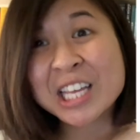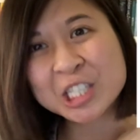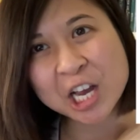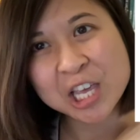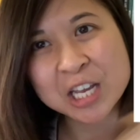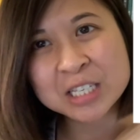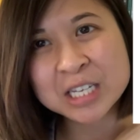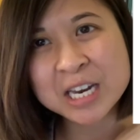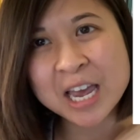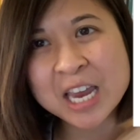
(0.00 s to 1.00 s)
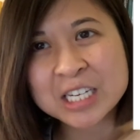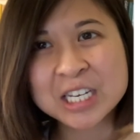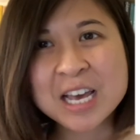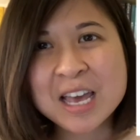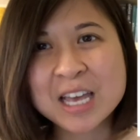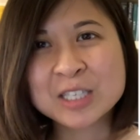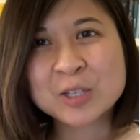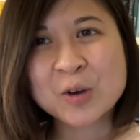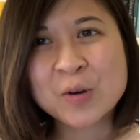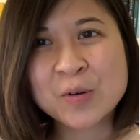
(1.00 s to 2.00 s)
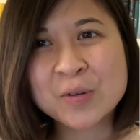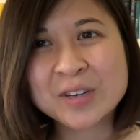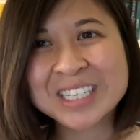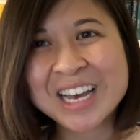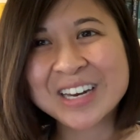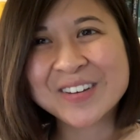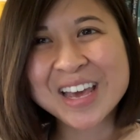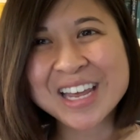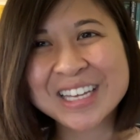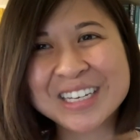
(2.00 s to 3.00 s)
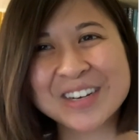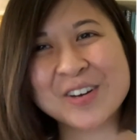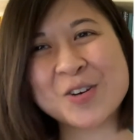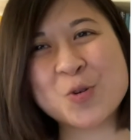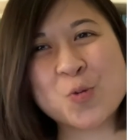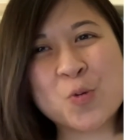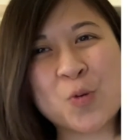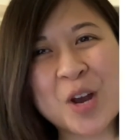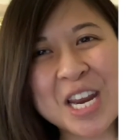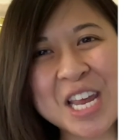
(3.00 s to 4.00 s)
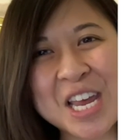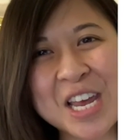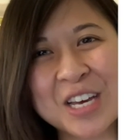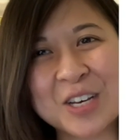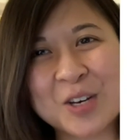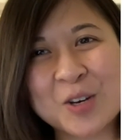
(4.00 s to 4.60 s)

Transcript: check-in tonight. And so there's that, okay? Alrighty,